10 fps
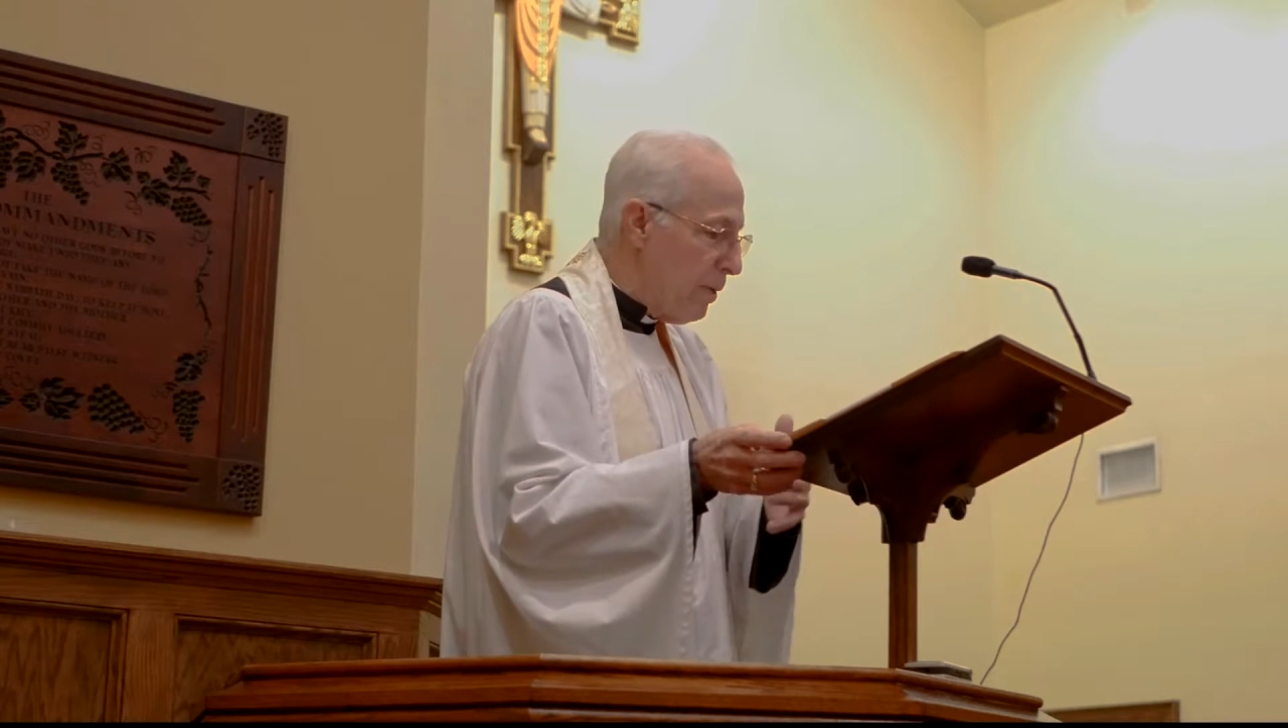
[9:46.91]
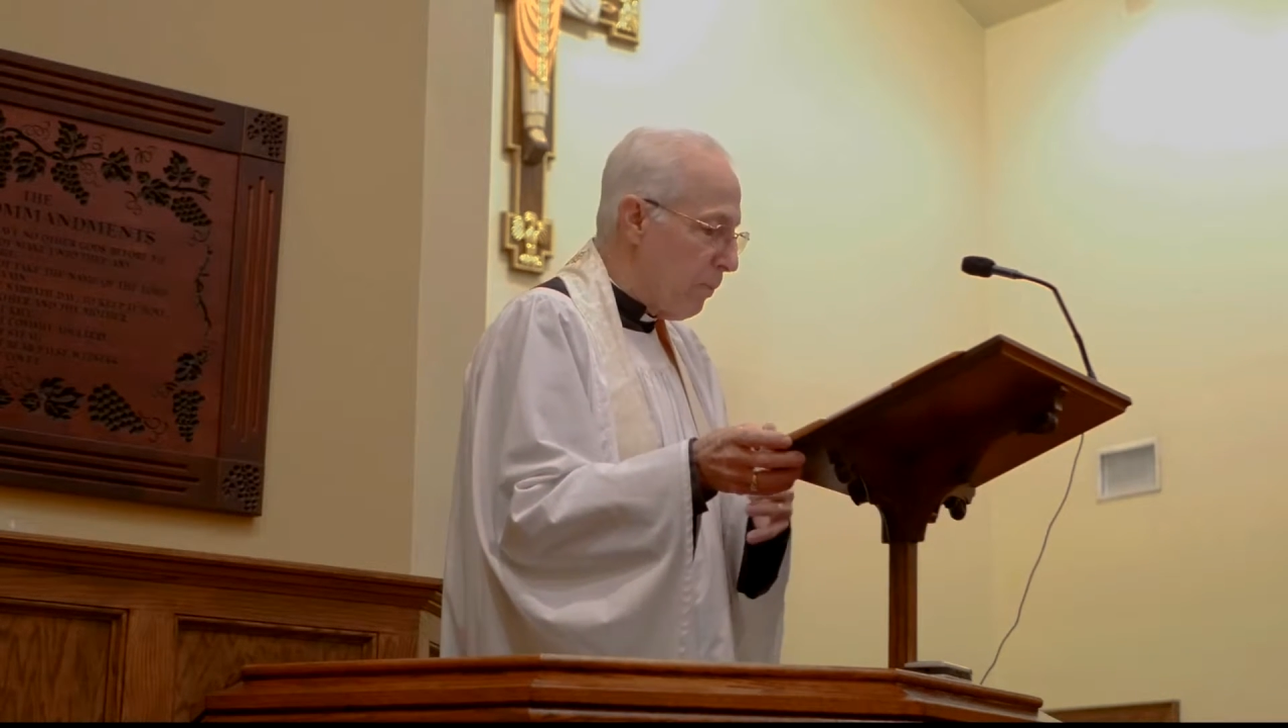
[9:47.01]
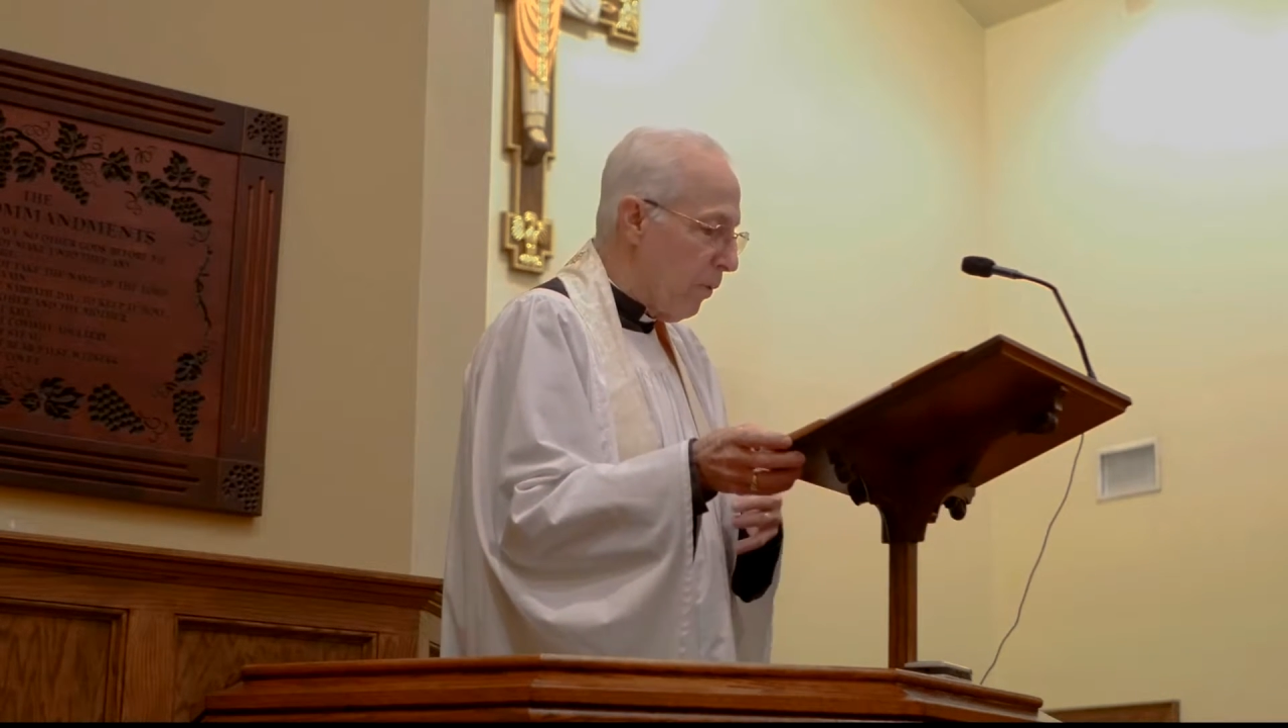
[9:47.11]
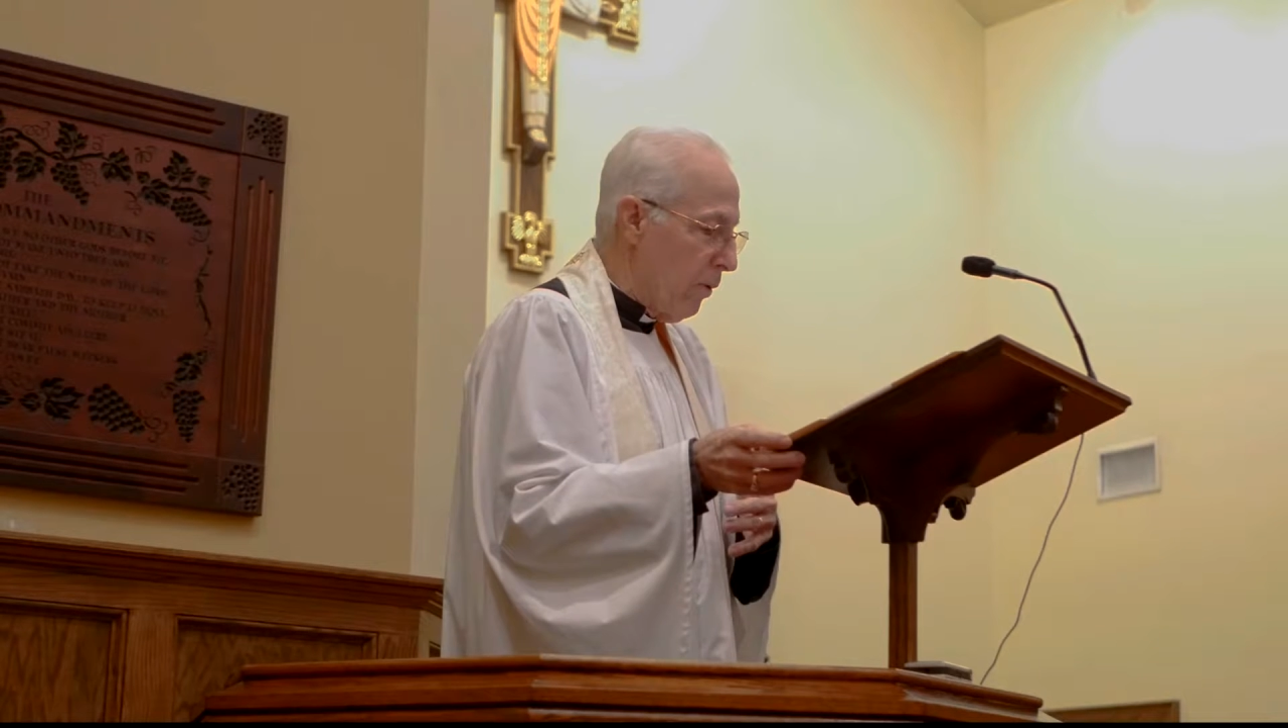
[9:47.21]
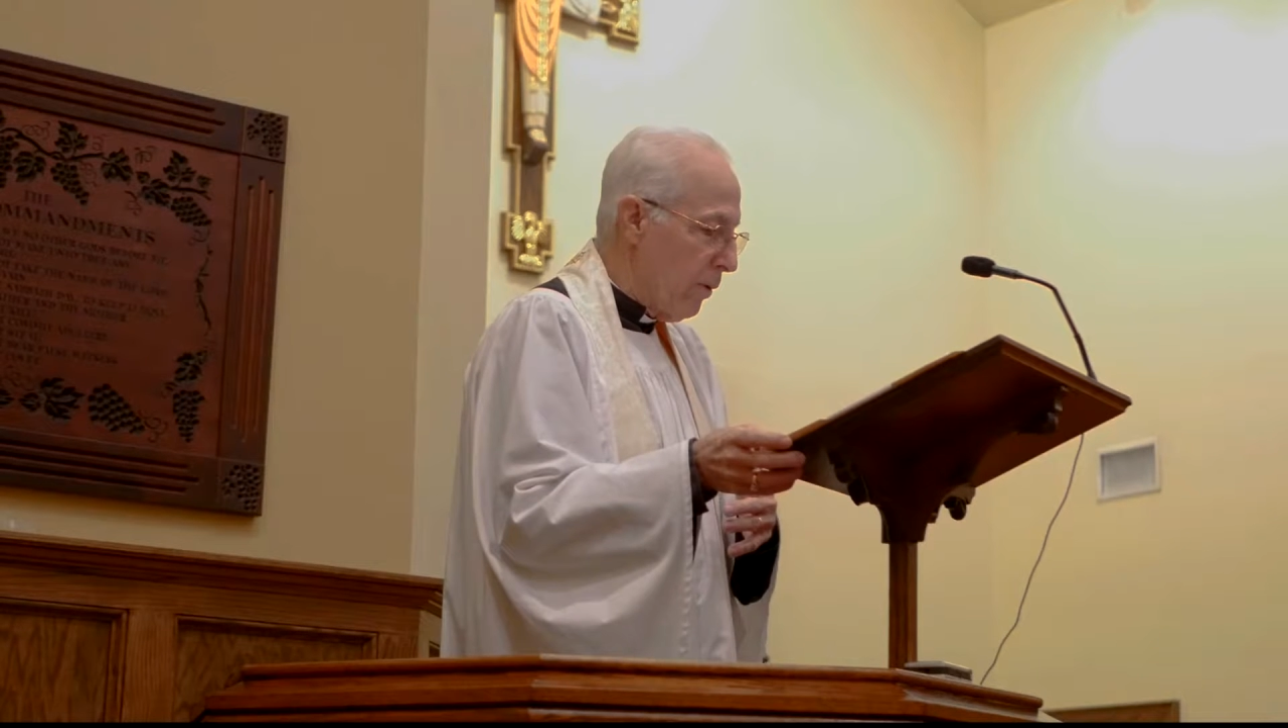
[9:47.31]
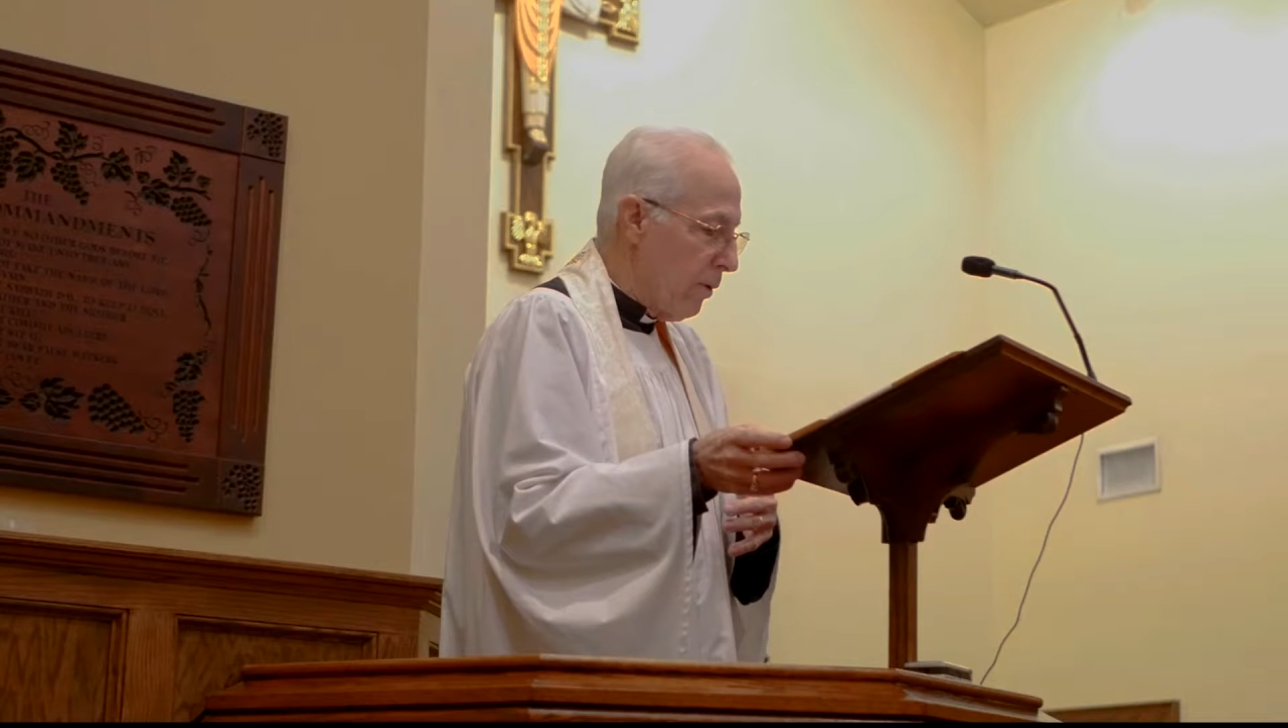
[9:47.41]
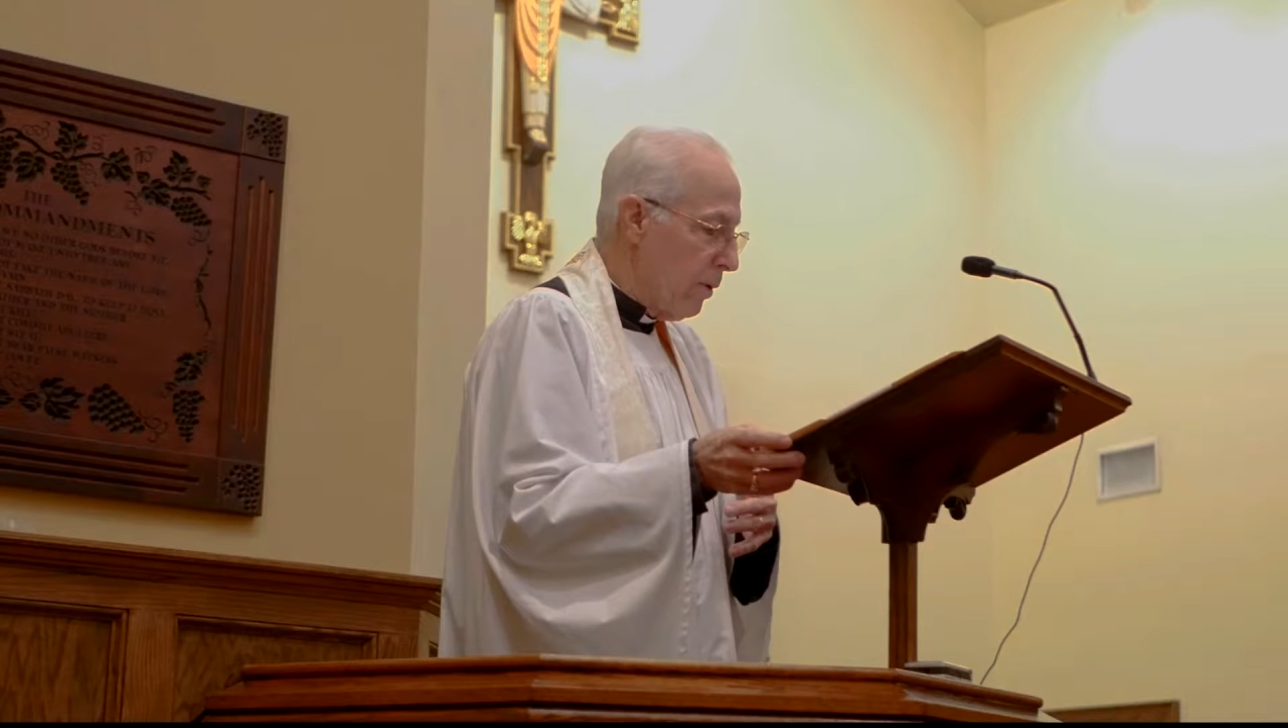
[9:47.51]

people.